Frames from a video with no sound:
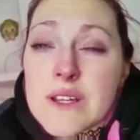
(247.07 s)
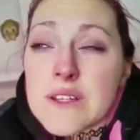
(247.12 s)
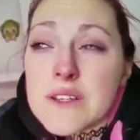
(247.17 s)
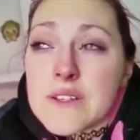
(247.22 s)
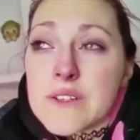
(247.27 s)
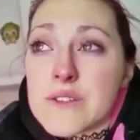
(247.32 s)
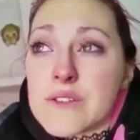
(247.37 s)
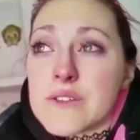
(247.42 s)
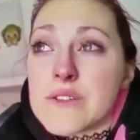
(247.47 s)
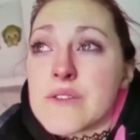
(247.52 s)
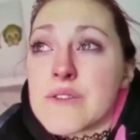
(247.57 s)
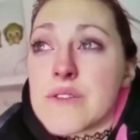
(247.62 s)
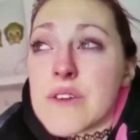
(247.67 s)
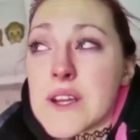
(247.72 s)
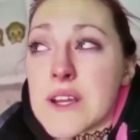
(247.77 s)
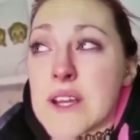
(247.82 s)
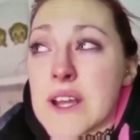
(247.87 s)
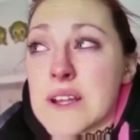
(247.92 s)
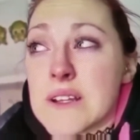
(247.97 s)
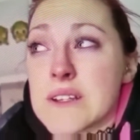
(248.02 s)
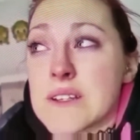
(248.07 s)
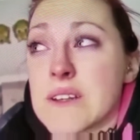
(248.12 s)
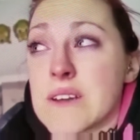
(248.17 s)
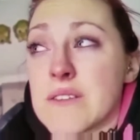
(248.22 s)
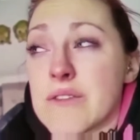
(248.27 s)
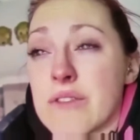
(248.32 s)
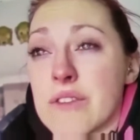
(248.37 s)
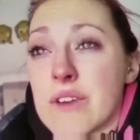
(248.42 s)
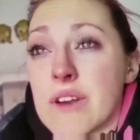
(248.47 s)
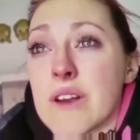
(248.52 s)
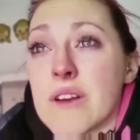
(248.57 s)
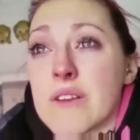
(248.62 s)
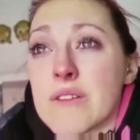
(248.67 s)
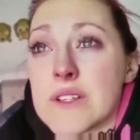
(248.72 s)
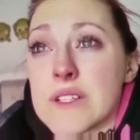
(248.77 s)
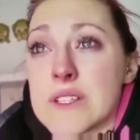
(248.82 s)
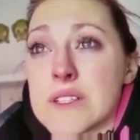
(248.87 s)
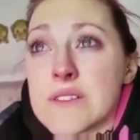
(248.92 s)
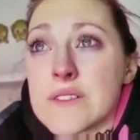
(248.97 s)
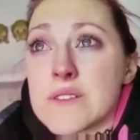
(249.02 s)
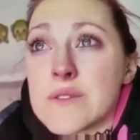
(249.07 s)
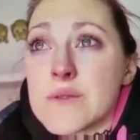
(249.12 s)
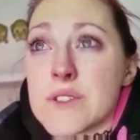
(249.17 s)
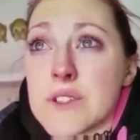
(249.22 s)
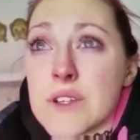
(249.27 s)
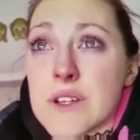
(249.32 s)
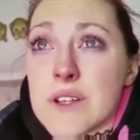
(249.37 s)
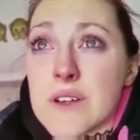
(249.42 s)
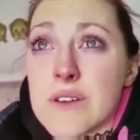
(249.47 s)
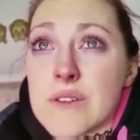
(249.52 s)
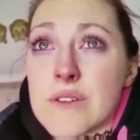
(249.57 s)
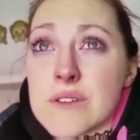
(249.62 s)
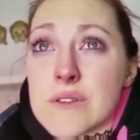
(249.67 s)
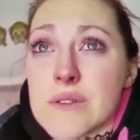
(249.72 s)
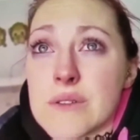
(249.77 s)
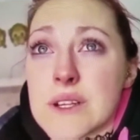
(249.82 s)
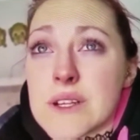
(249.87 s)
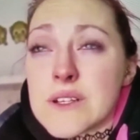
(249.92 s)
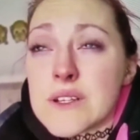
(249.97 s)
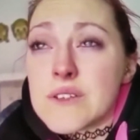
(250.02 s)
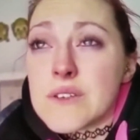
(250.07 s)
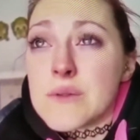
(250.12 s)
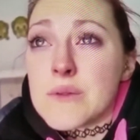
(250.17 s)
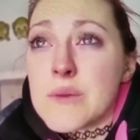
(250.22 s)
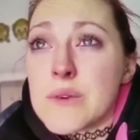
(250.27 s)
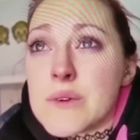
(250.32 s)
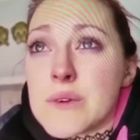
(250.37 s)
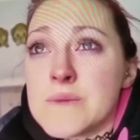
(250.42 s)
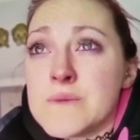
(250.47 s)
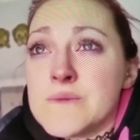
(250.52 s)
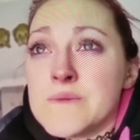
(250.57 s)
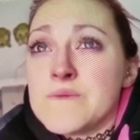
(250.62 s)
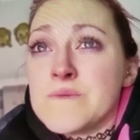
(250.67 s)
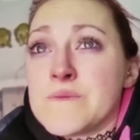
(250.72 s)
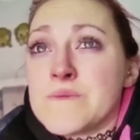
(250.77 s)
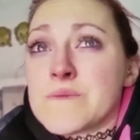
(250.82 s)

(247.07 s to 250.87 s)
Were these boll weevils? For a lot of reasons, which I can also into, but.